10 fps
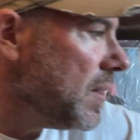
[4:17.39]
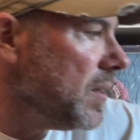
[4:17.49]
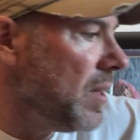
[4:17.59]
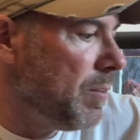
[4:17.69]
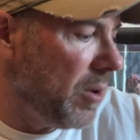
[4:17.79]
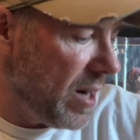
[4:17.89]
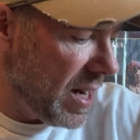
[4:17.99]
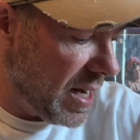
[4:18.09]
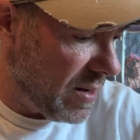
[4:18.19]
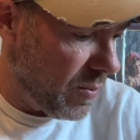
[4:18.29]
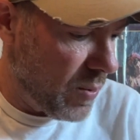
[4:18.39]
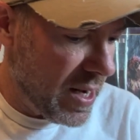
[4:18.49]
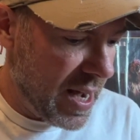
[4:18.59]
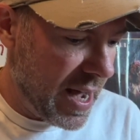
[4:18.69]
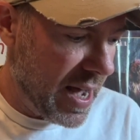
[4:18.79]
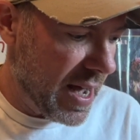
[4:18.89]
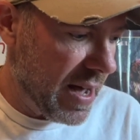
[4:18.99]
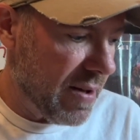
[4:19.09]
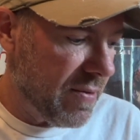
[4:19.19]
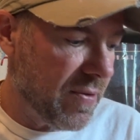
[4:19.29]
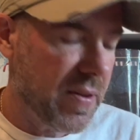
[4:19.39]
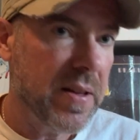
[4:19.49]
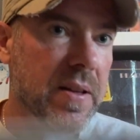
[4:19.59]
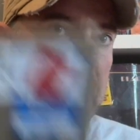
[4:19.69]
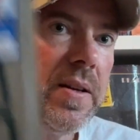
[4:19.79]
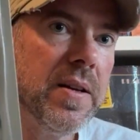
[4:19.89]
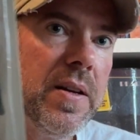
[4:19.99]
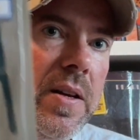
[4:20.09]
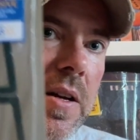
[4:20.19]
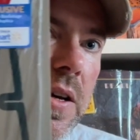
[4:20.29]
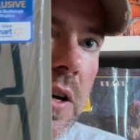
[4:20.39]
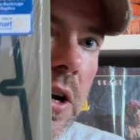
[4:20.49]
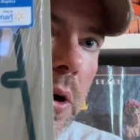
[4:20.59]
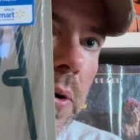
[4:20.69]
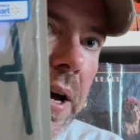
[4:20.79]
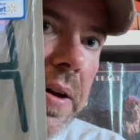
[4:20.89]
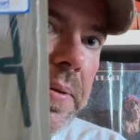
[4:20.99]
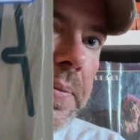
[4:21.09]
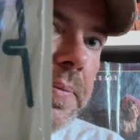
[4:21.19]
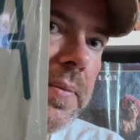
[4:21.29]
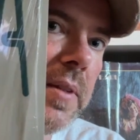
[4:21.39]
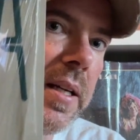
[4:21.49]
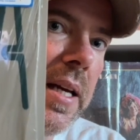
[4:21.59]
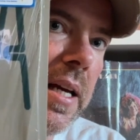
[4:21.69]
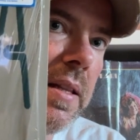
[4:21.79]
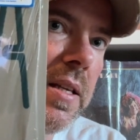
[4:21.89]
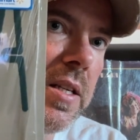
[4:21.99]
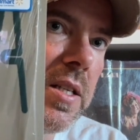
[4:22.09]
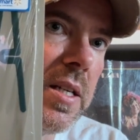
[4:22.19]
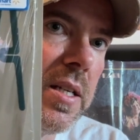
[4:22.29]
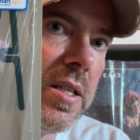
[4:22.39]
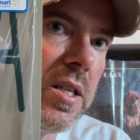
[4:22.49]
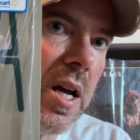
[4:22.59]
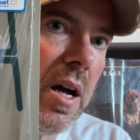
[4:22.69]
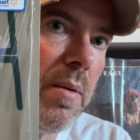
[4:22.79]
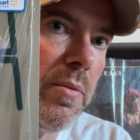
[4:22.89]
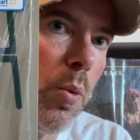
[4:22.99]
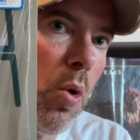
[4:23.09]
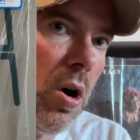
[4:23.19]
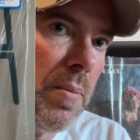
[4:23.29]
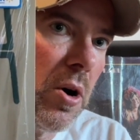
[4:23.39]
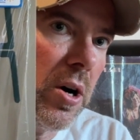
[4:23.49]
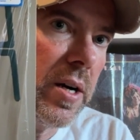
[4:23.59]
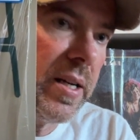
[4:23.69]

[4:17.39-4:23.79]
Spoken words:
Number 8, we have Coda. Again, this is the Walmart